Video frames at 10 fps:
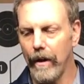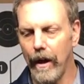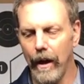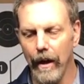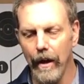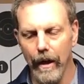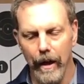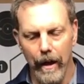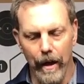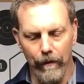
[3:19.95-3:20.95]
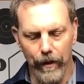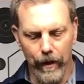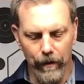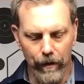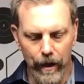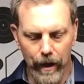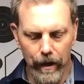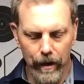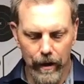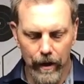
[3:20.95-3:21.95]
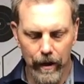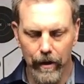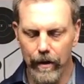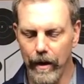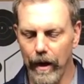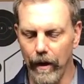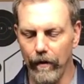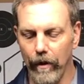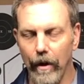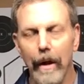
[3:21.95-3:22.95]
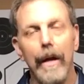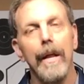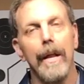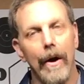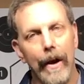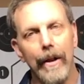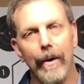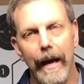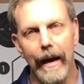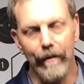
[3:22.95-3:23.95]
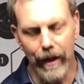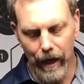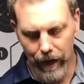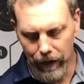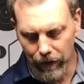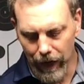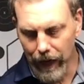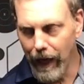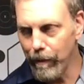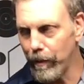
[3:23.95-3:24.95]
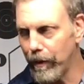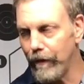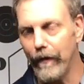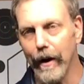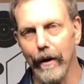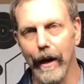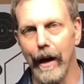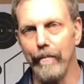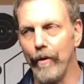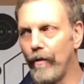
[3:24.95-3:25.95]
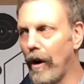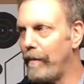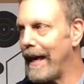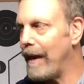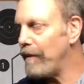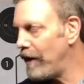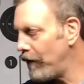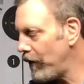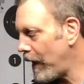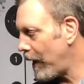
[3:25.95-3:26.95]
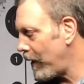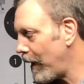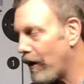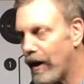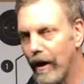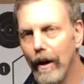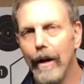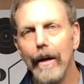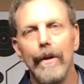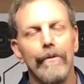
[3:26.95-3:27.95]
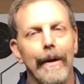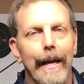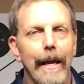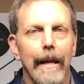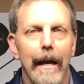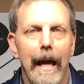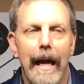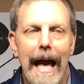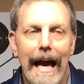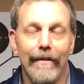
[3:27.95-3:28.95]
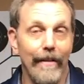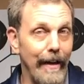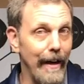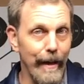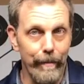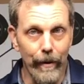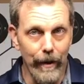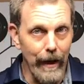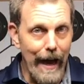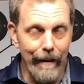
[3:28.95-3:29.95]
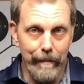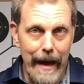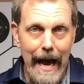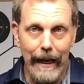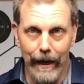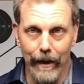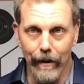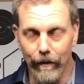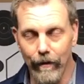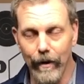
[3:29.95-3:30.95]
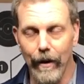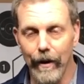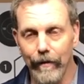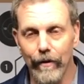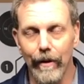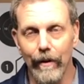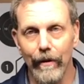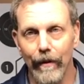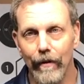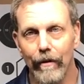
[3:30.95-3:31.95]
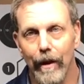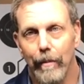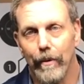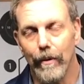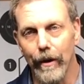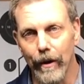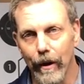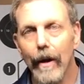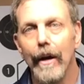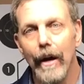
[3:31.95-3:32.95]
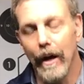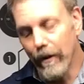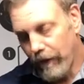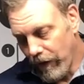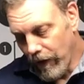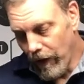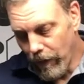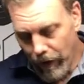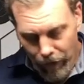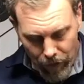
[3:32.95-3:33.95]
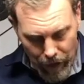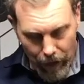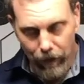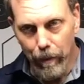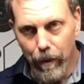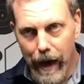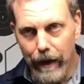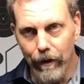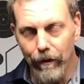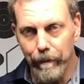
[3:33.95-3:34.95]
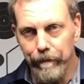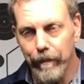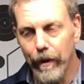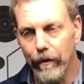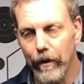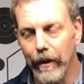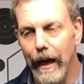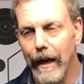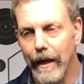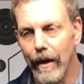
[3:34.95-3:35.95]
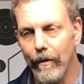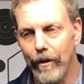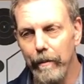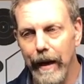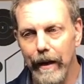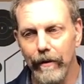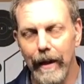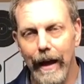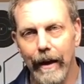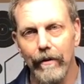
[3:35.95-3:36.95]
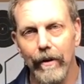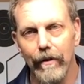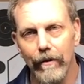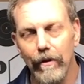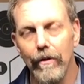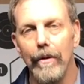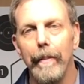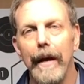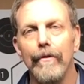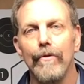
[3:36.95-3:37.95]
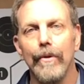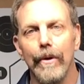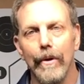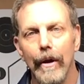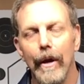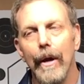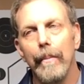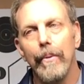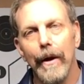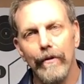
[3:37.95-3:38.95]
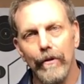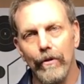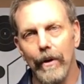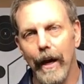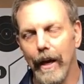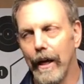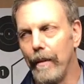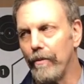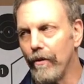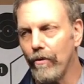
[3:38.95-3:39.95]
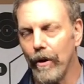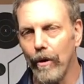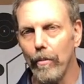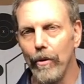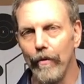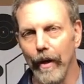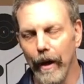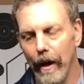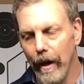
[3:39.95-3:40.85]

Okay, everything's good. Okay, so now I know I have a gun that's not capable of firing. I moved all my ammunition out of the area, so I can't accidentally put a live mag in there since I don't have the train safe disabler in there. Uh, this is another way for you guys to practice. So the idea with the Mantis X is to do the best trigger press that you can. Keep the trigger moving.